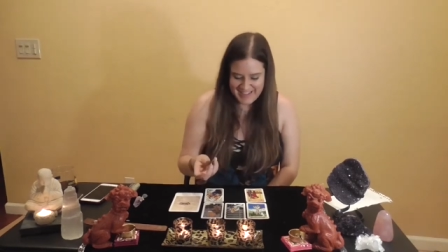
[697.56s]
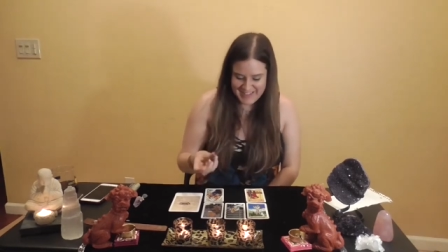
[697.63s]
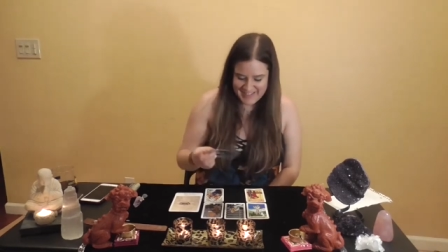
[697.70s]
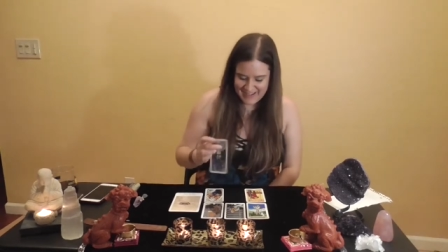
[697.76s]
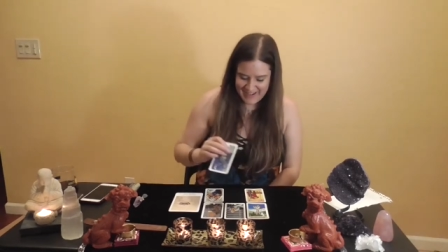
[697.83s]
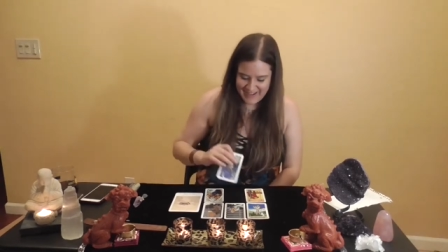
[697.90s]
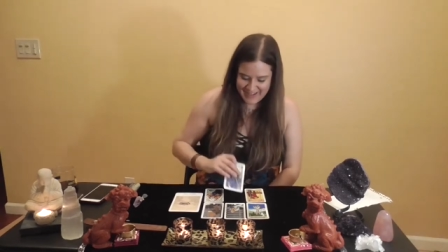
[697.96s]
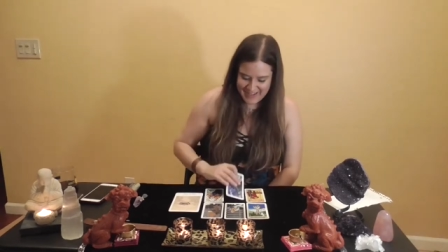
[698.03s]

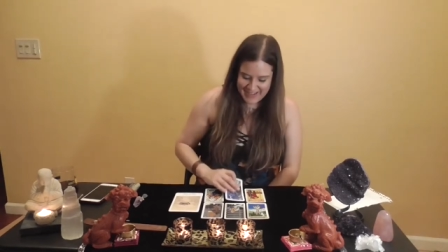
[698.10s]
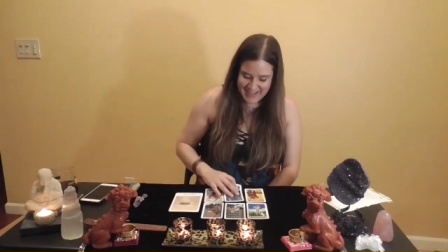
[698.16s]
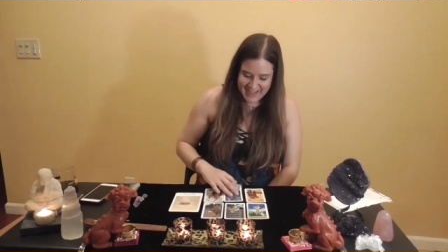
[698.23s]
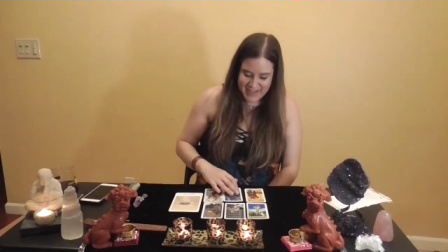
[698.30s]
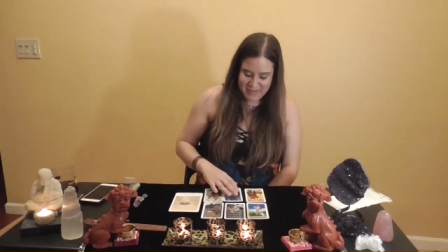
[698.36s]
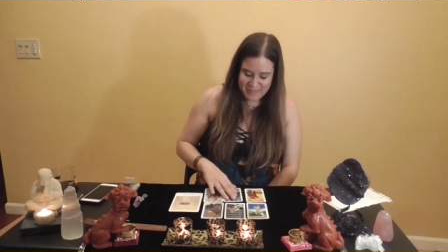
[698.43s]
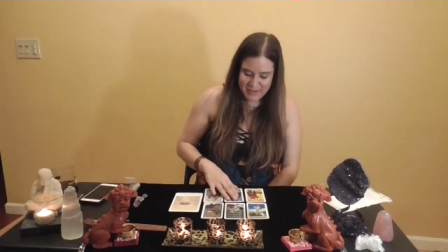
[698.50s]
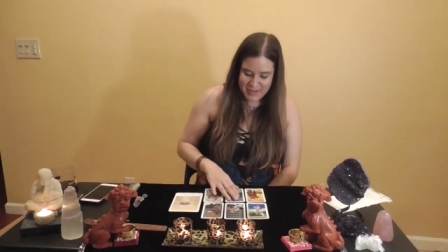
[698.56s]
sorry,
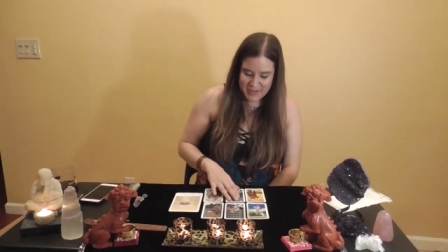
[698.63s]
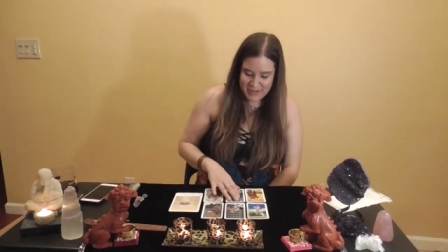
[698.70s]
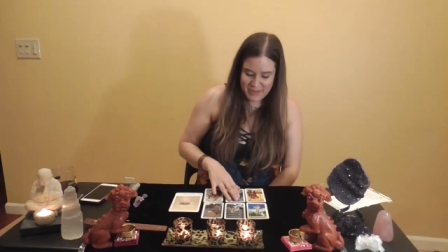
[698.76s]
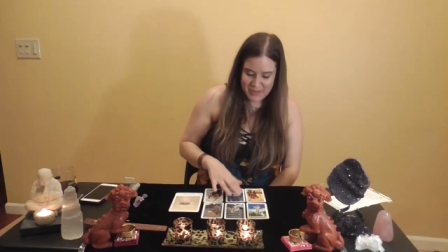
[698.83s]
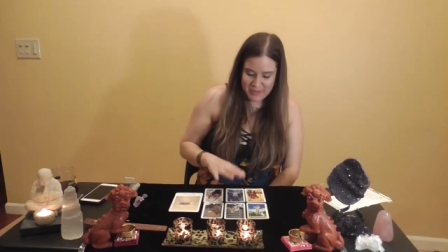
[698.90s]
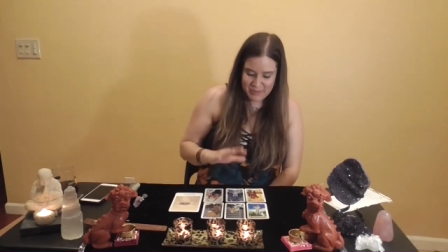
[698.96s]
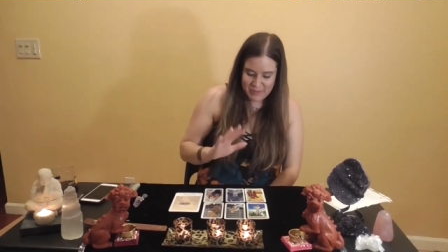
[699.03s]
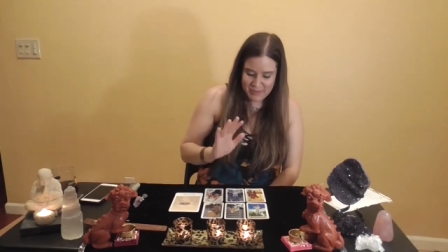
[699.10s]
but
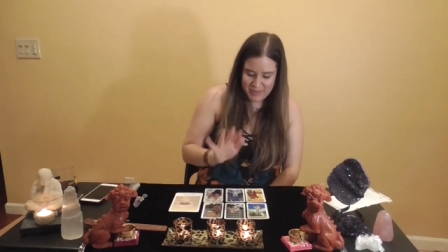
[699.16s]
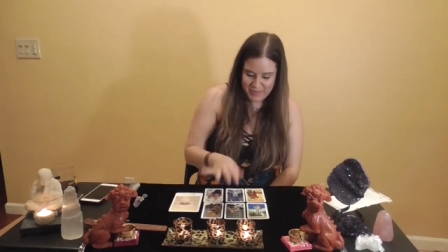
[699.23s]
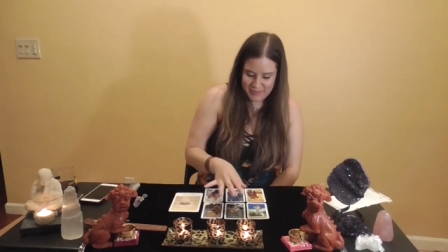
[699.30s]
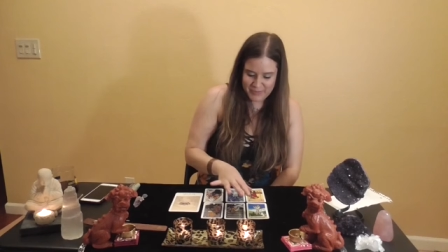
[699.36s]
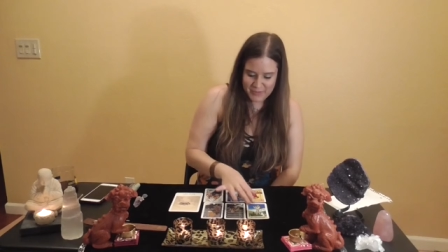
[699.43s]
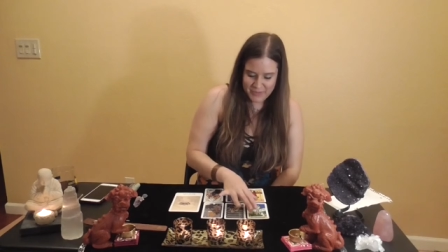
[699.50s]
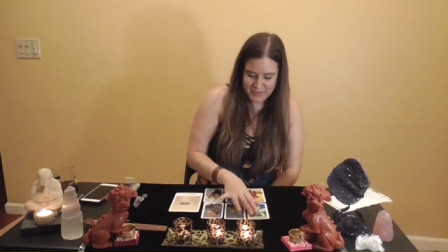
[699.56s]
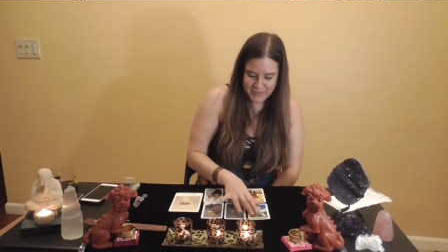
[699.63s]
the
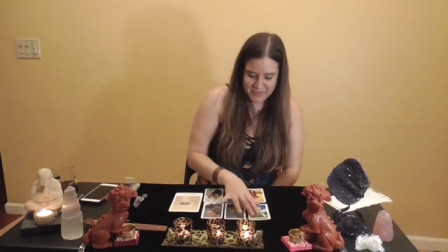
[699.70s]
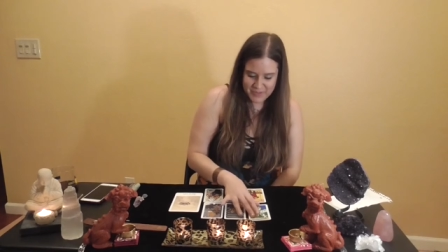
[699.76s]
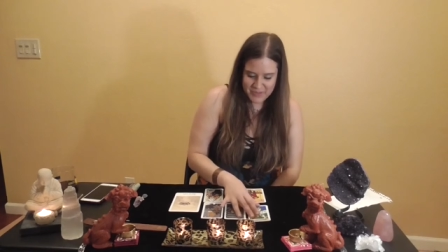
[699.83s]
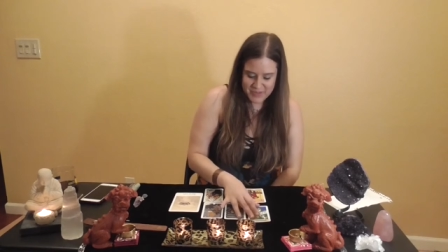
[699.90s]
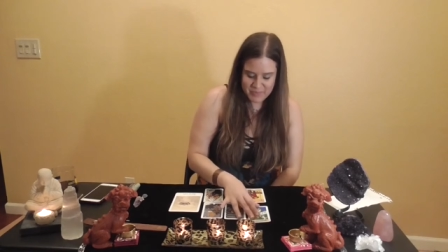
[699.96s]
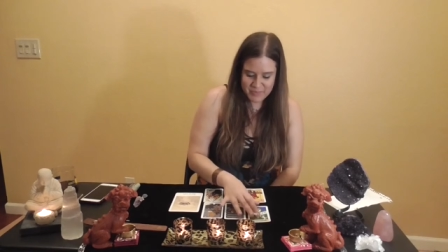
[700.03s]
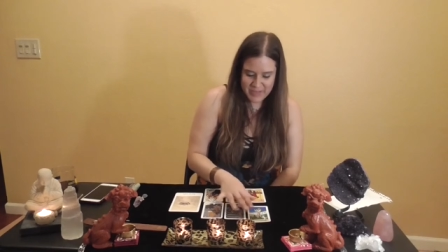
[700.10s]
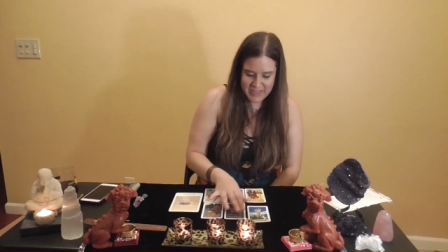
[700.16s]
Fool
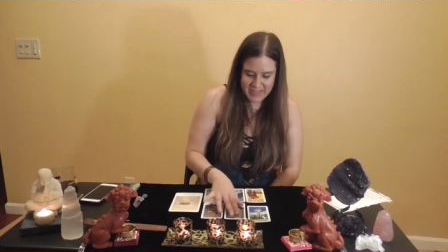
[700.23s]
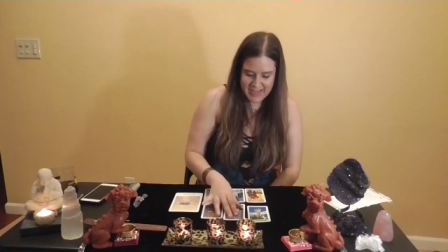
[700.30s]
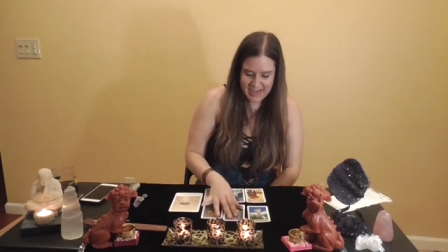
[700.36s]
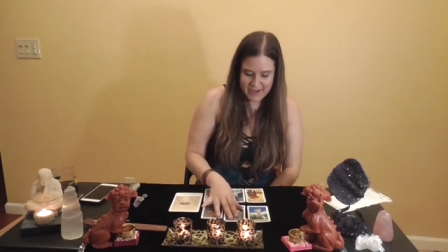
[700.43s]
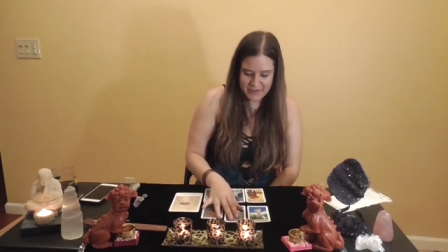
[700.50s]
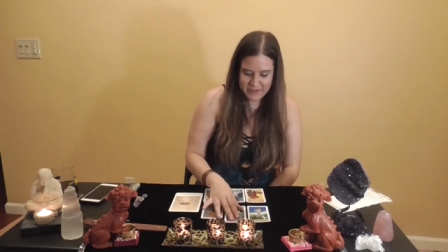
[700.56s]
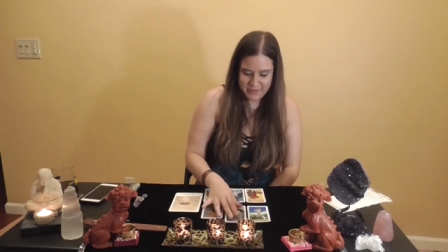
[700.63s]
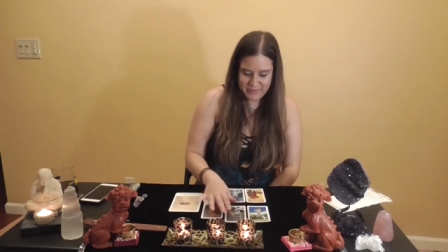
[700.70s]
reverse being
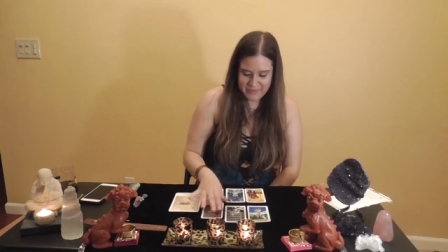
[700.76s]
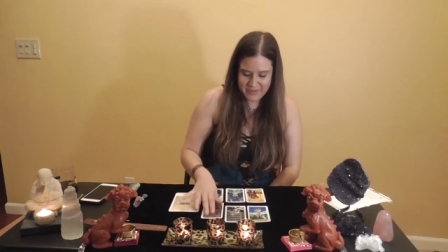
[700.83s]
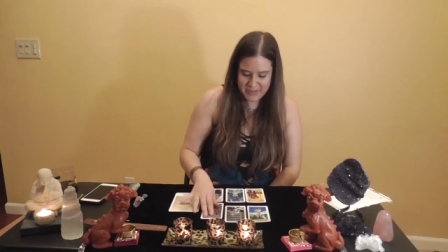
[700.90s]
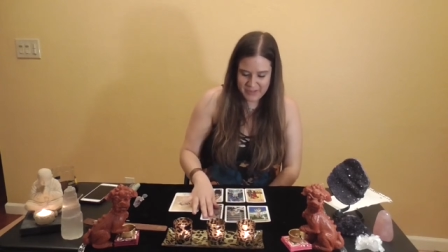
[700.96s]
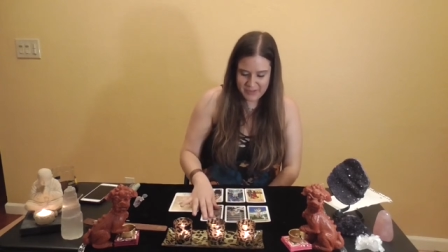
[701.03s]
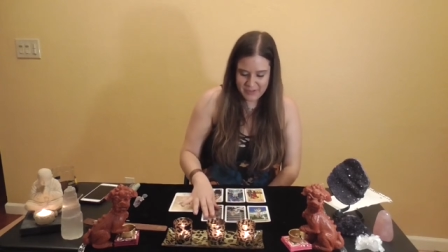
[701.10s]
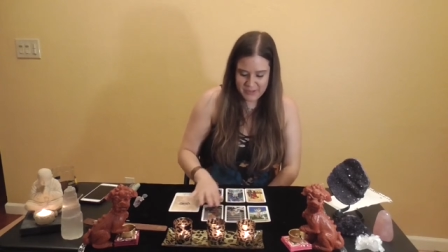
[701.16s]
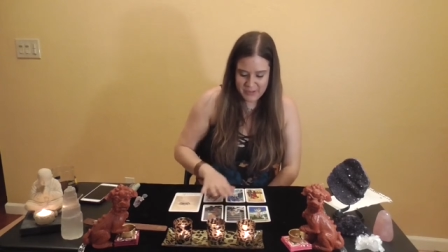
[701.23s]
how you feel,